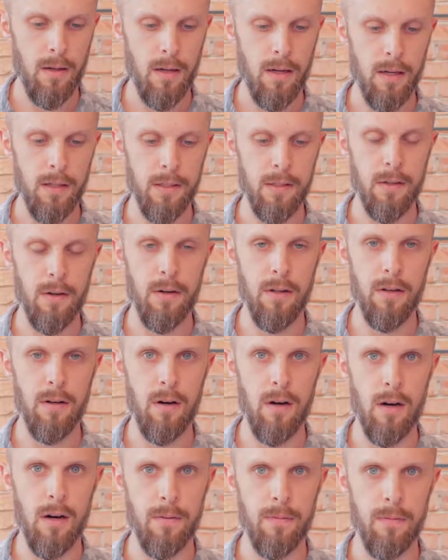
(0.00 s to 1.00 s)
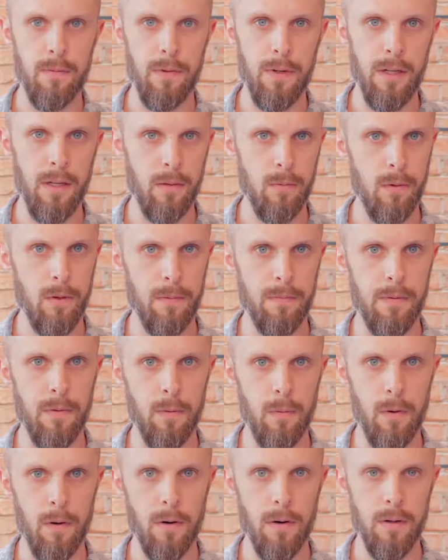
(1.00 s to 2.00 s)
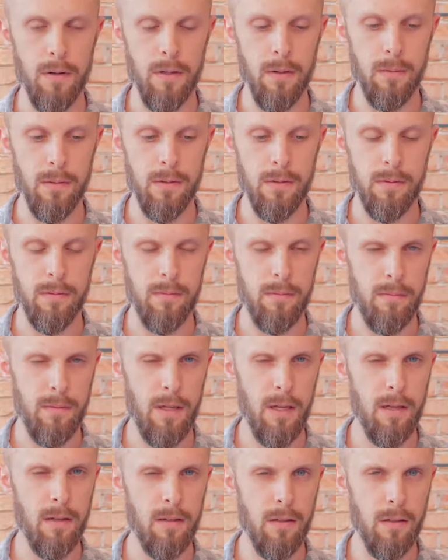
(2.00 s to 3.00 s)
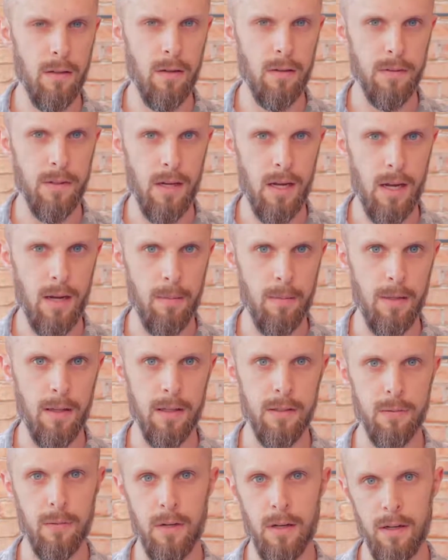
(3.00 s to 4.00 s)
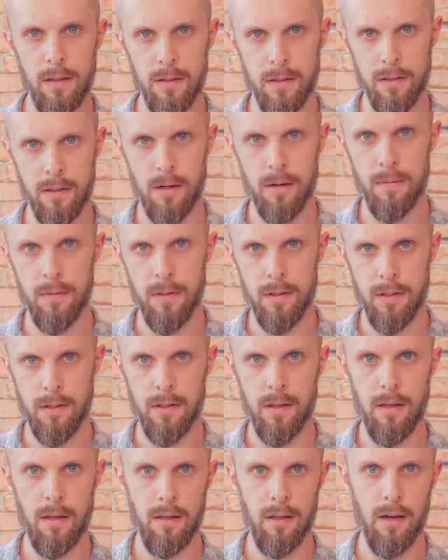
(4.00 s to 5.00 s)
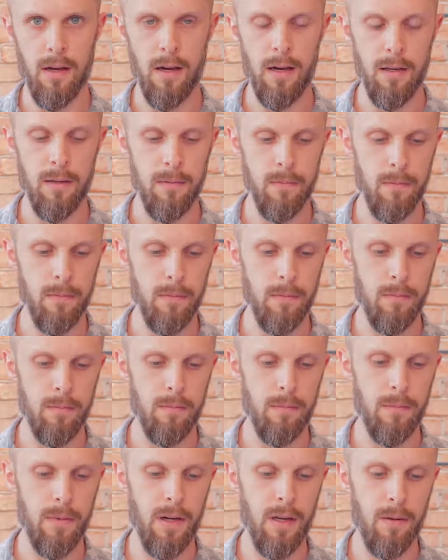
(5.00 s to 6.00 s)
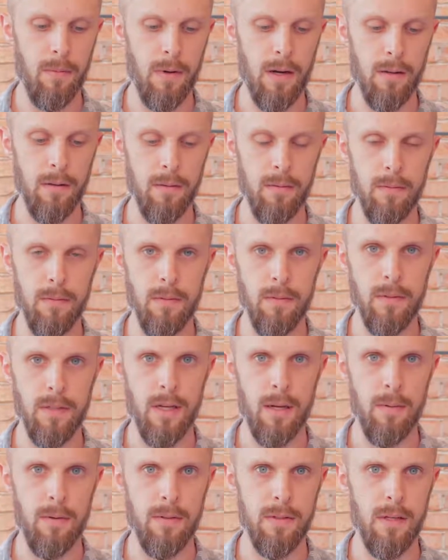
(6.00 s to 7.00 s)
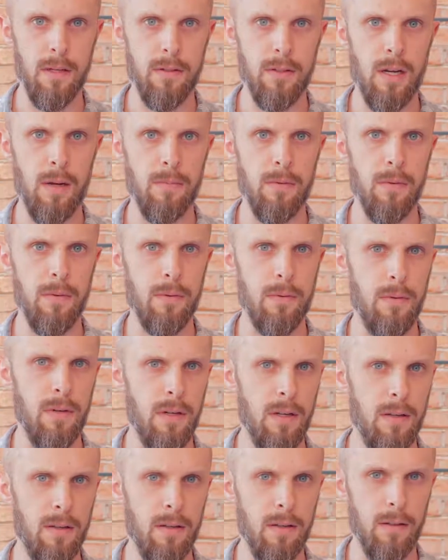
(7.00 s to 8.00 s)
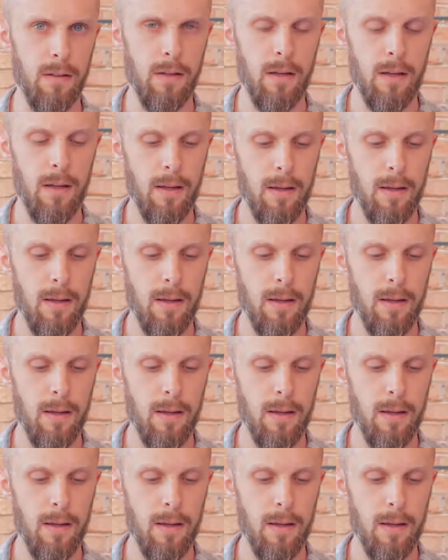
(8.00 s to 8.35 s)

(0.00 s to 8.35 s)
I started off reading word for word, and it was taking a long time, and that's when I discovered the study guide by about the time I was at chapter 3, I think.